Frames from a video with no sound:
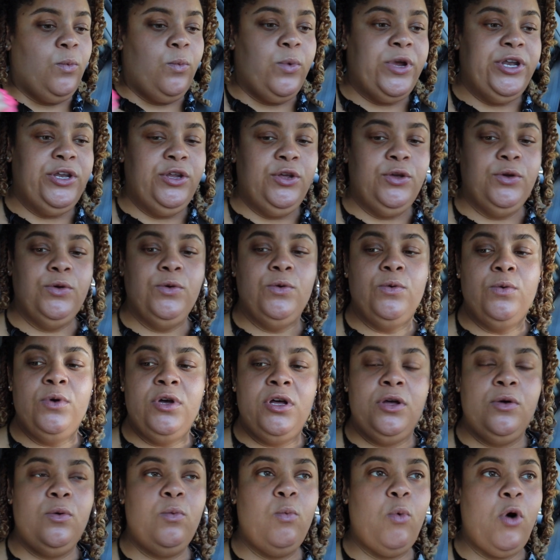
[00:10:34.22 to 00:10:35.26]
when you
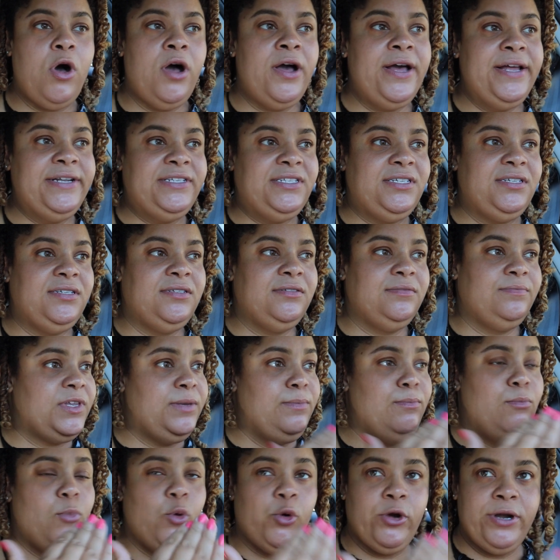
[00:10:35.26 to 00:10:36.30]
want
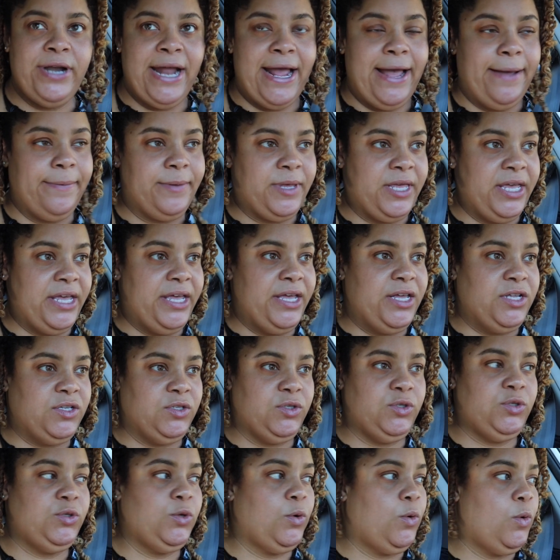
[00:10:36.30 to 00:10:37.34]
more
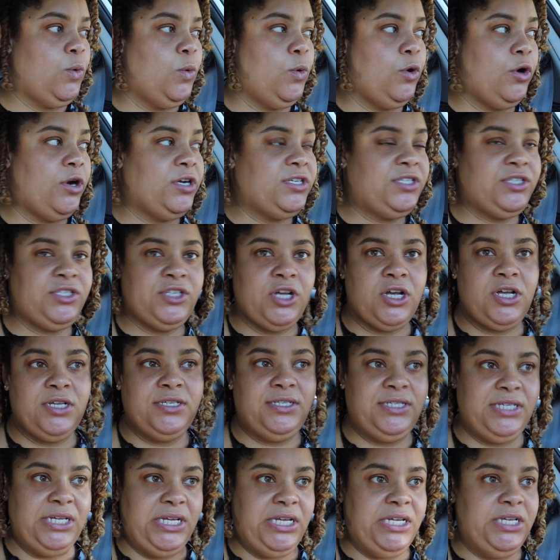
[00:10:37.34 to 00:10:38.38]
napkins or
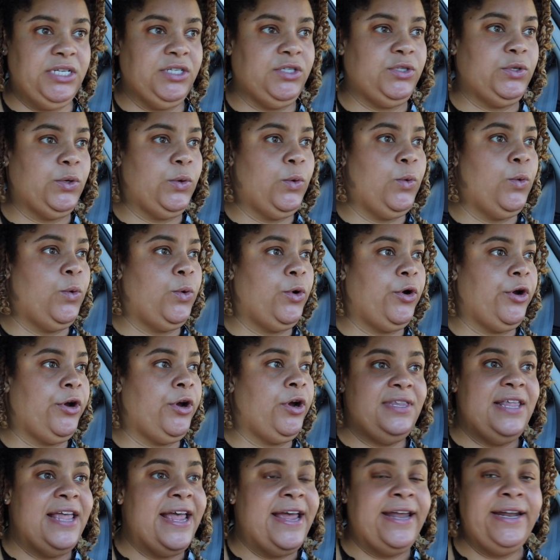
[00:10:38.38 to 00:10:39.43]
sauces
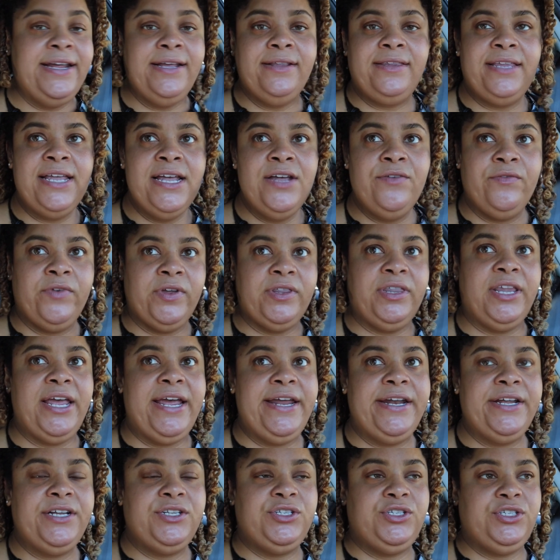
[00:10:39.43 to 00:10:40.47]
or anything
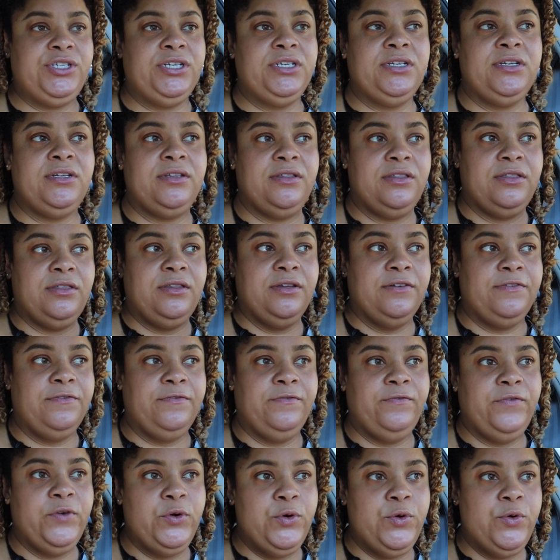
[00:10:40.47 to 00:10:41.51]
related to the
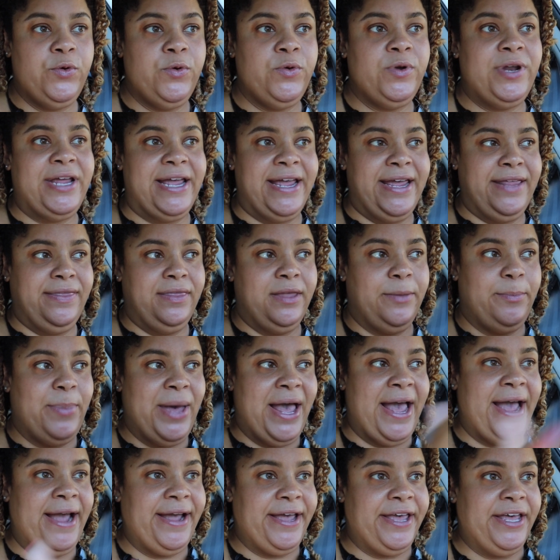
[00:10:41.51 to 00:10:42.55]
food and the
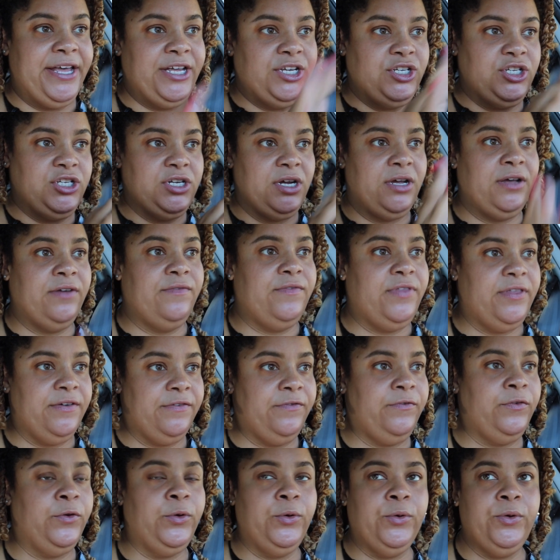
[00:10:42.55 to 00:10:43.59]
package of the
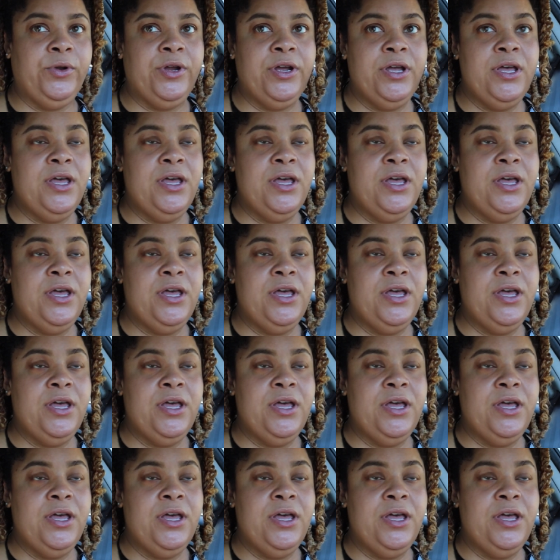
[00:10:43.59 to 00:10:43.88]
food,